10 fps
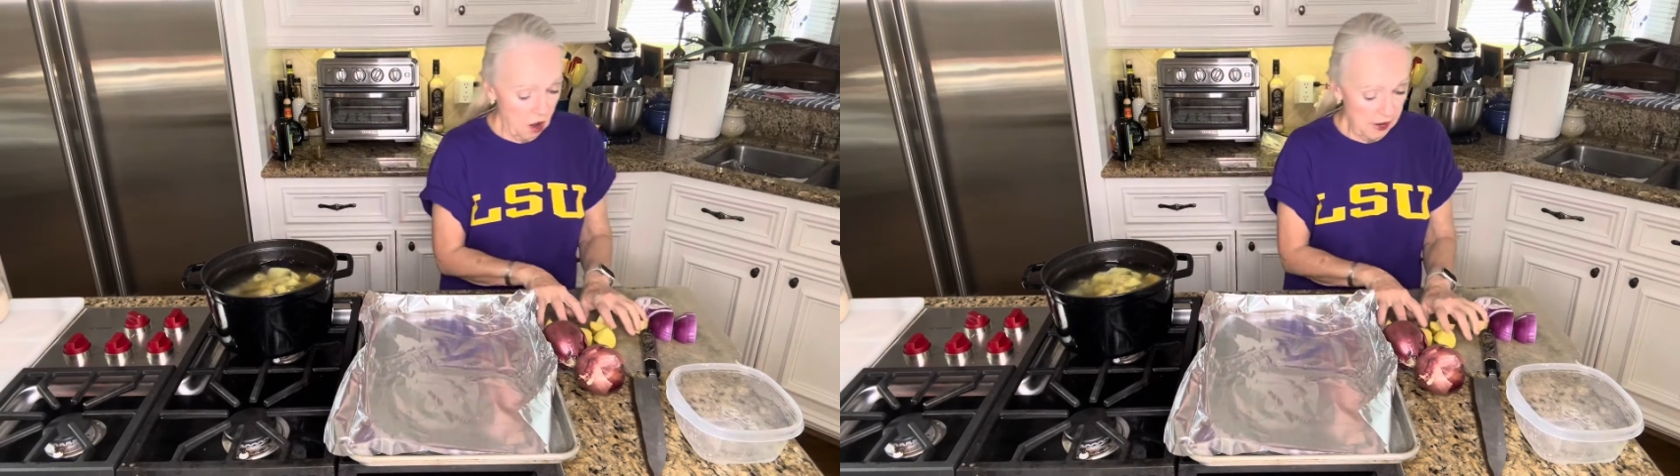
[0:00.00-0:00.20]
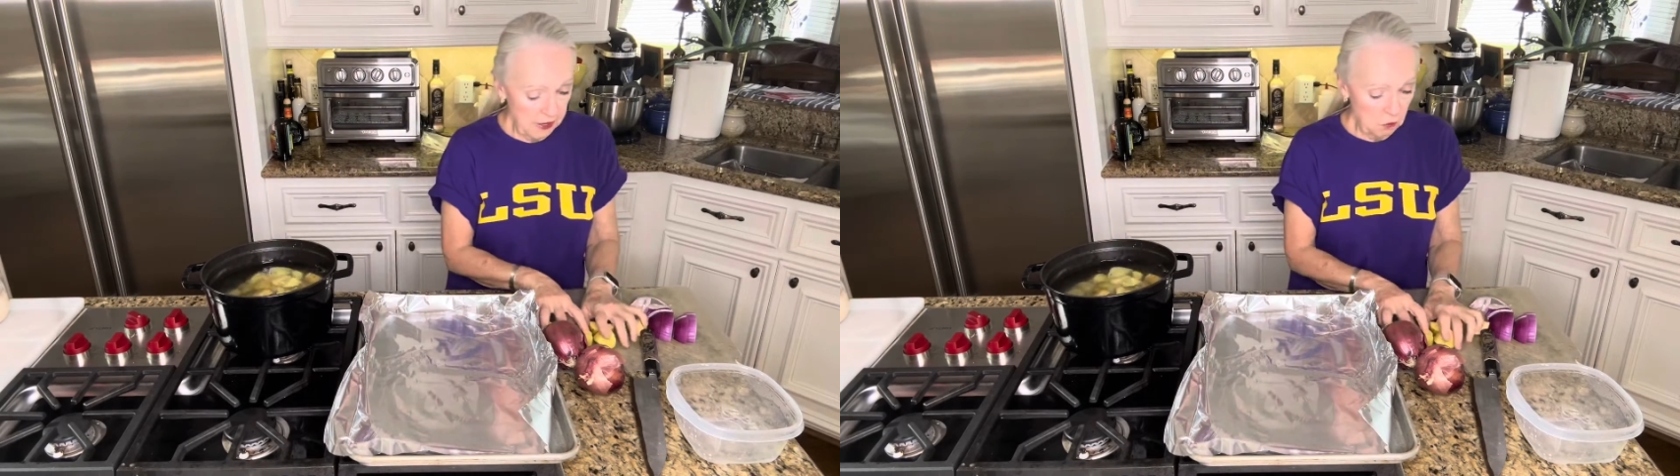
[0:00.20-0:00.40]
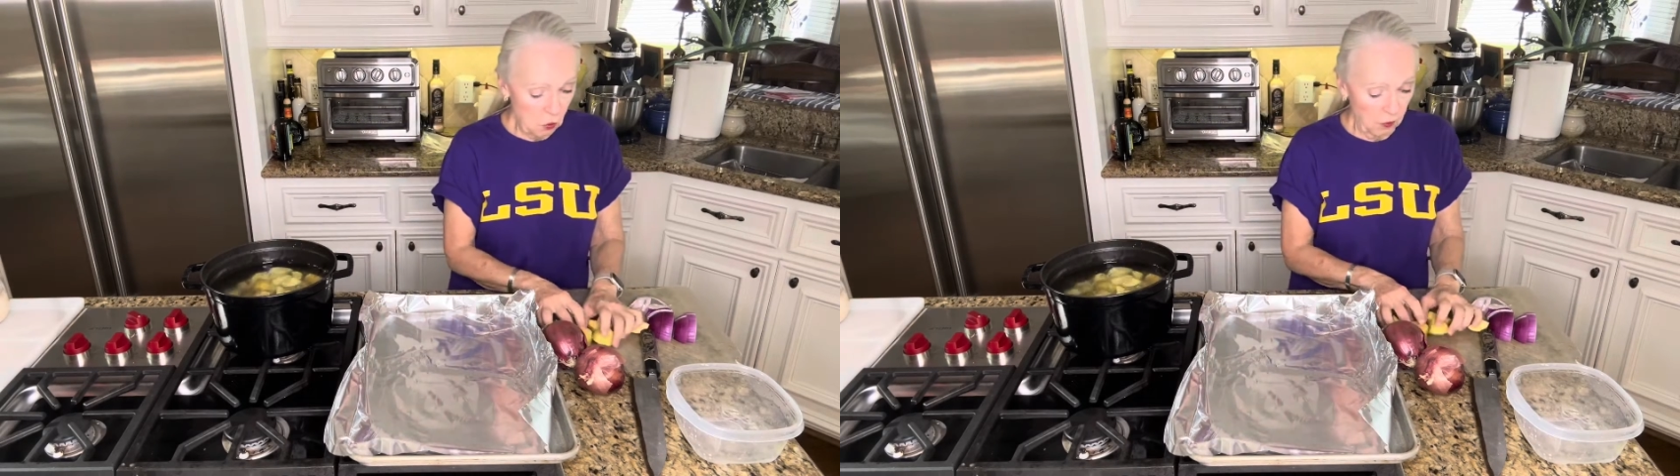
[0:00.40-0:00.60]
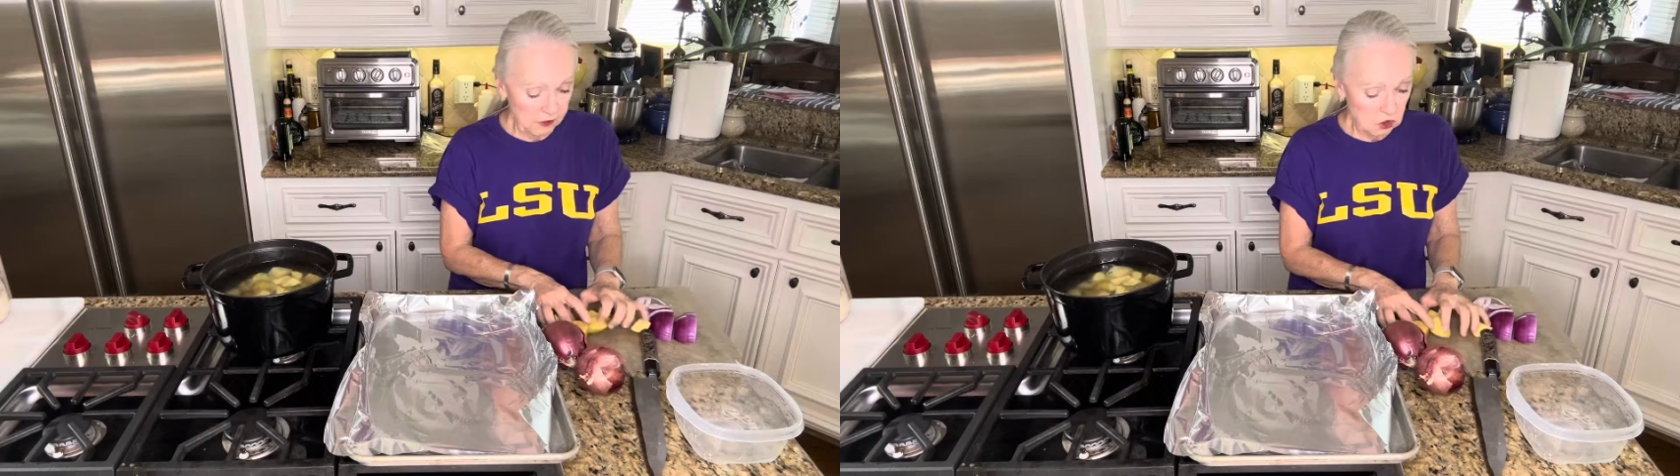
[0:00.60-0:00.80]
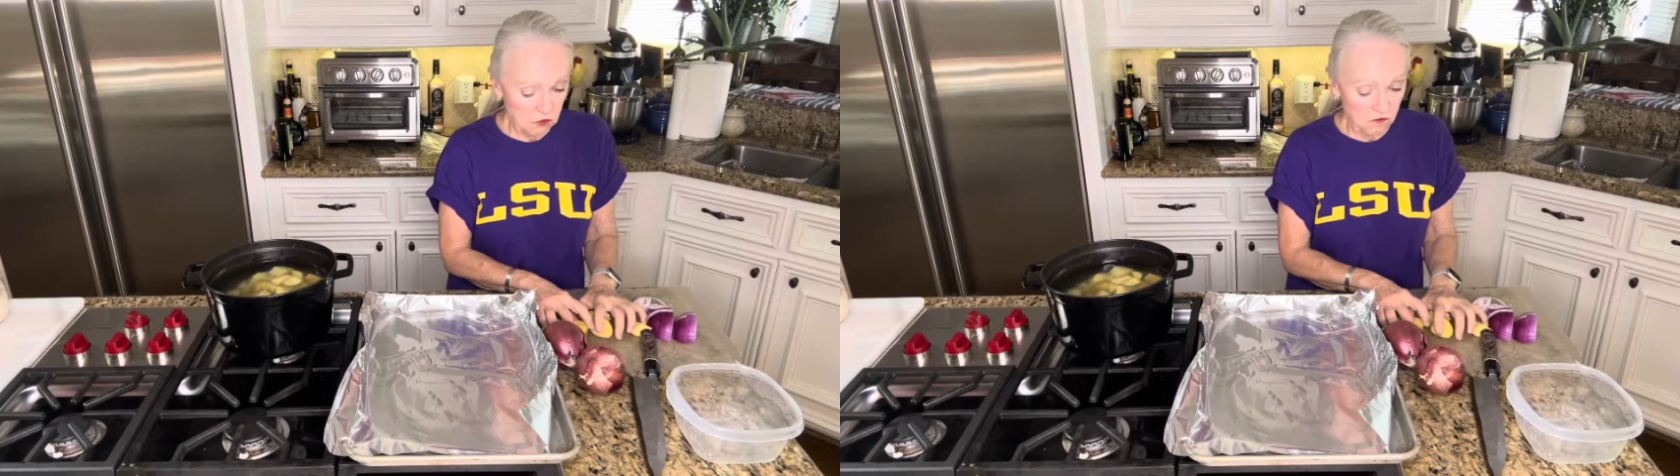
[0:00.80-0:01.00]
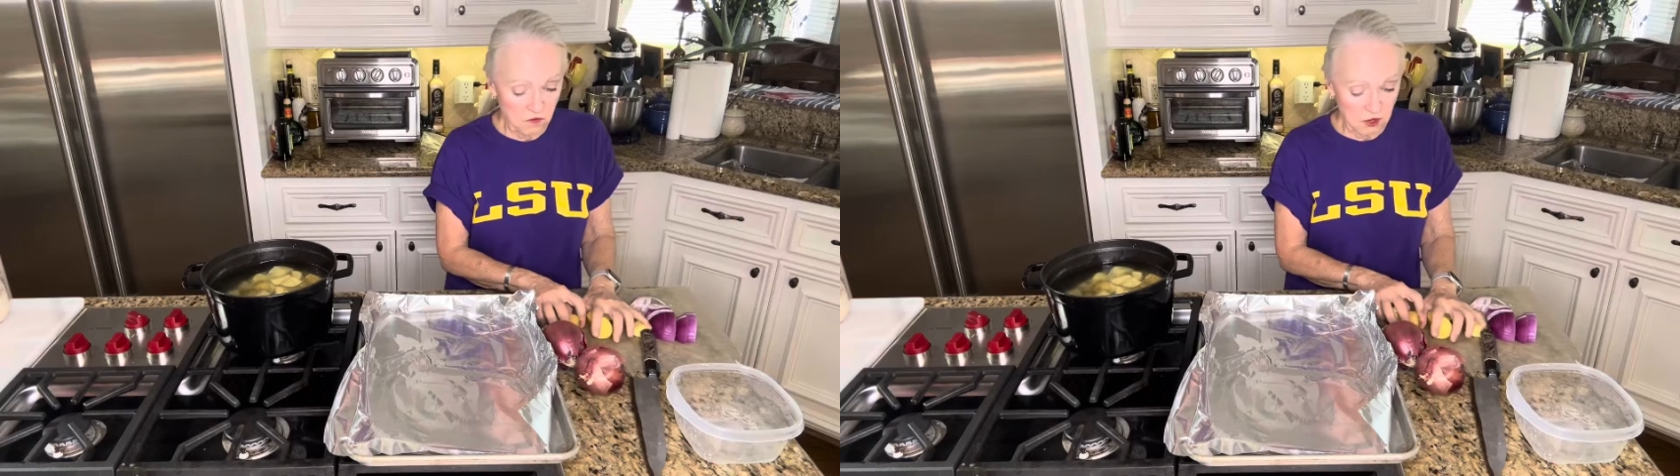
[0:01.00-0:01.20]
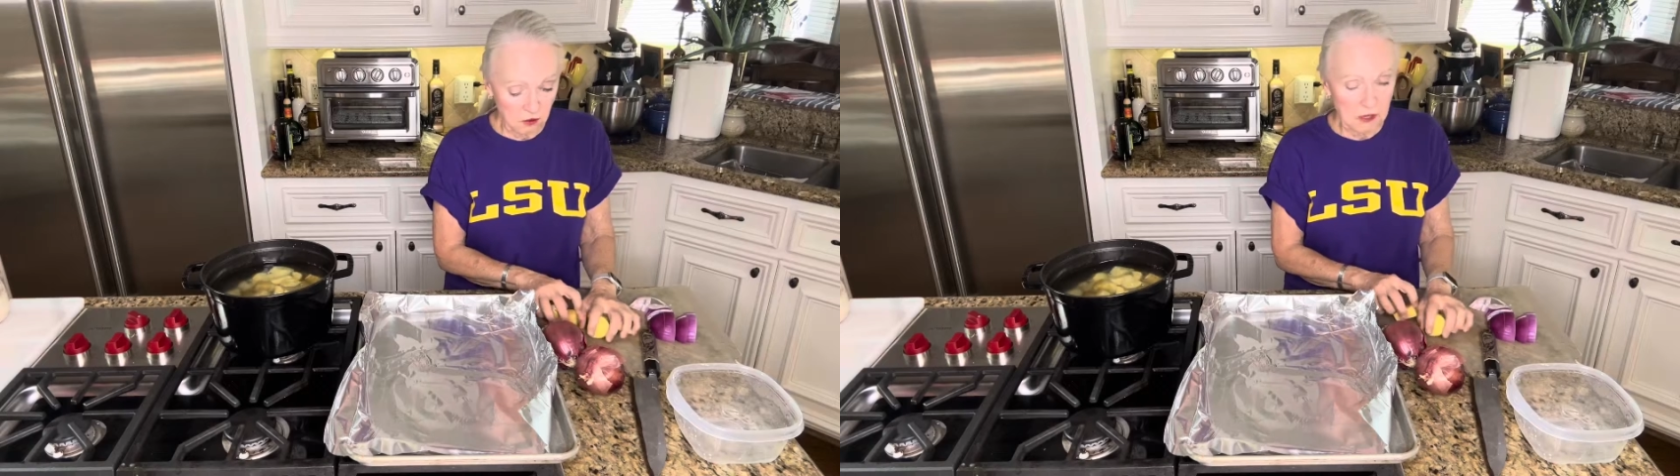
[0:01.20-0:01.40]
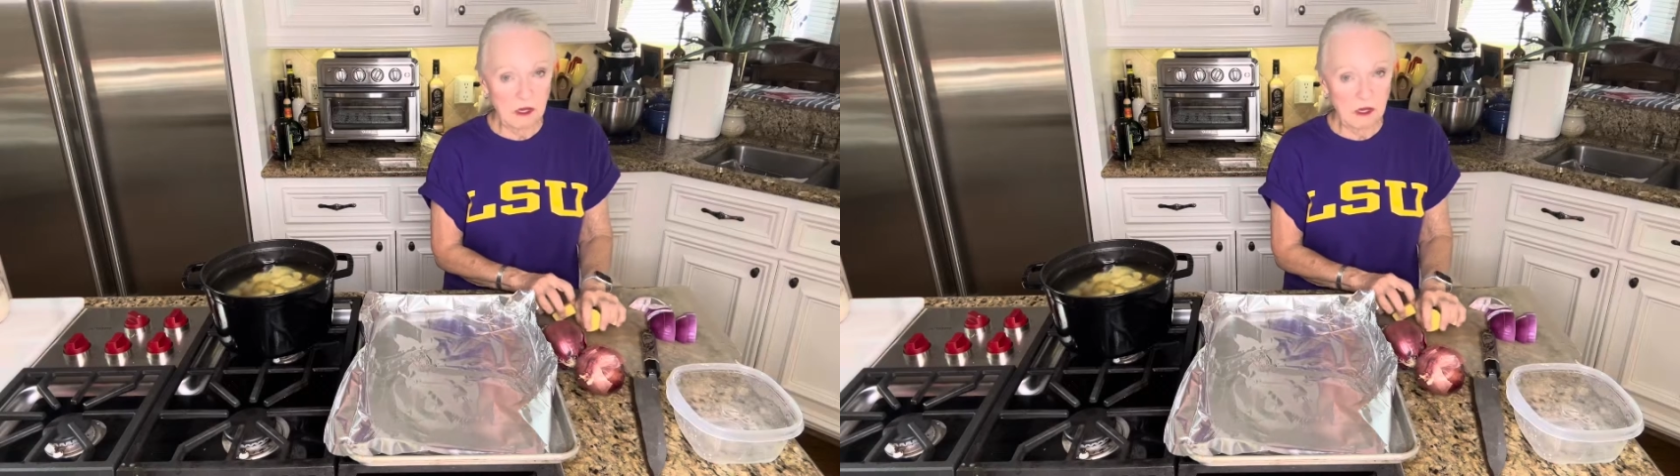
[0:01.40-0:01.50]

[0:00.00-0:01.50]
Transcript: am going to you